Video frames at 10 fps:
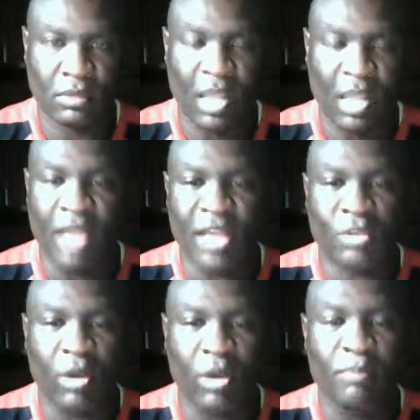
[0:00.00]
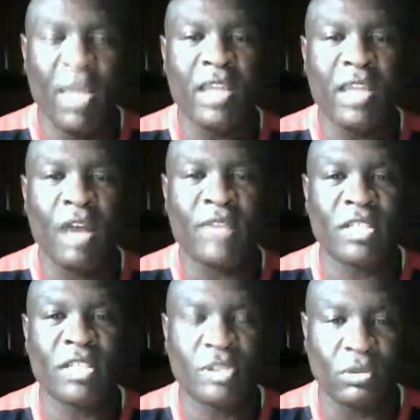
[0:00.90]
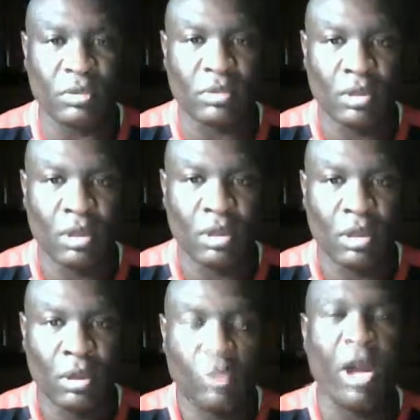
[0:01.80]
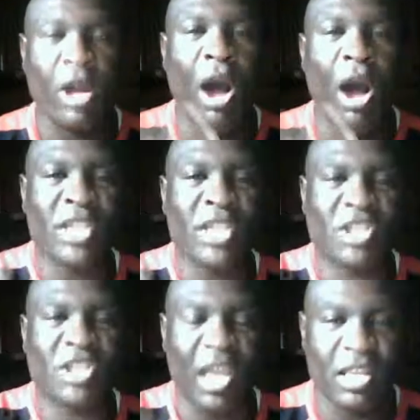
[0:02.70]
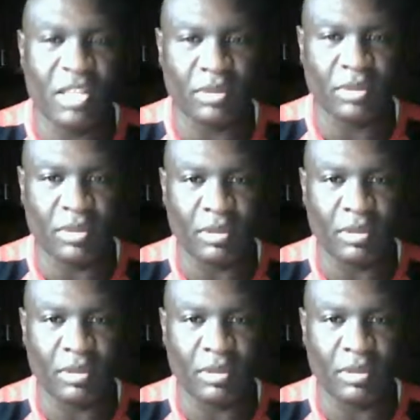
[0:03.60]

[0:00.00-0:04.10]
And that's what many of us do. We always saying something.